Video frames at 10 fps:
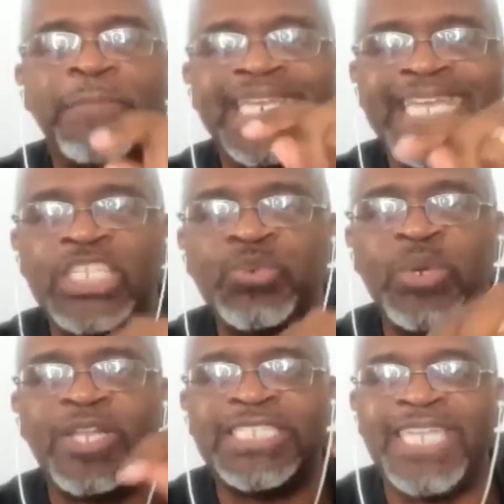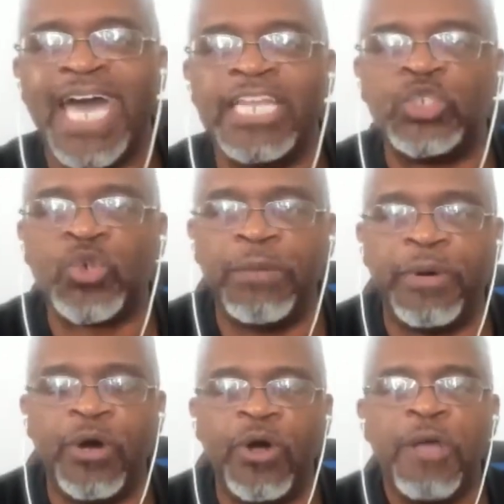but Israel is not in
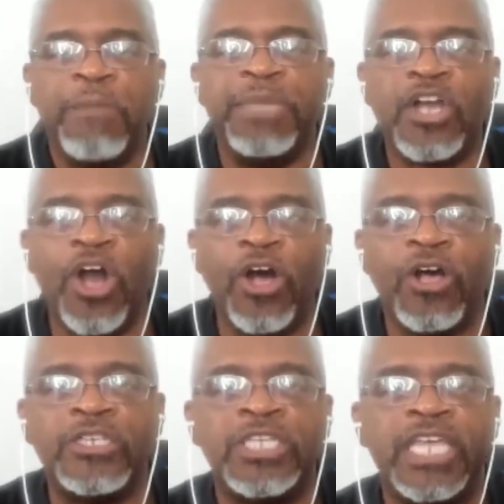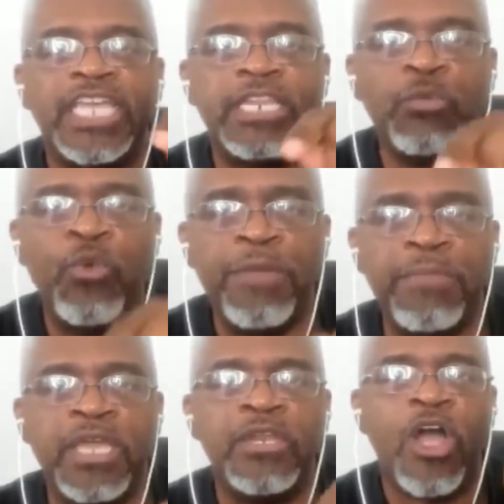trouble because
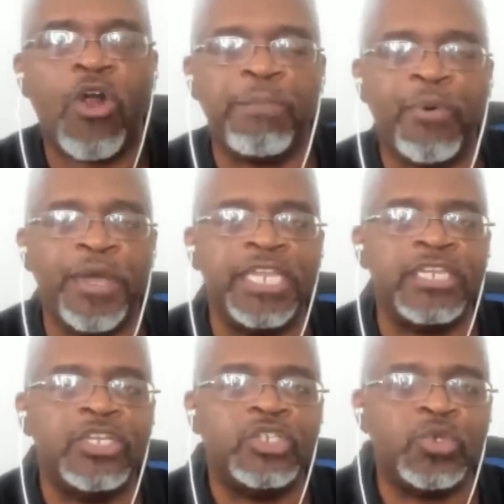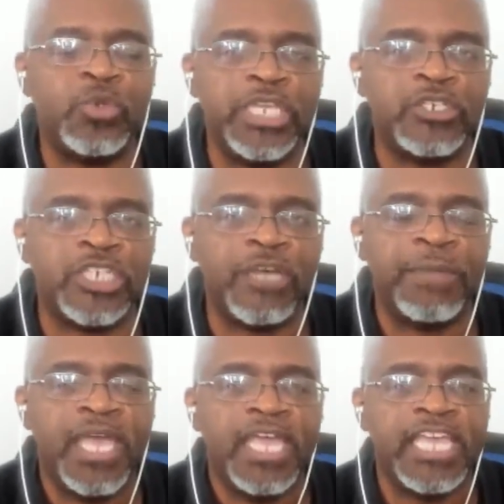women are appointed to leadership.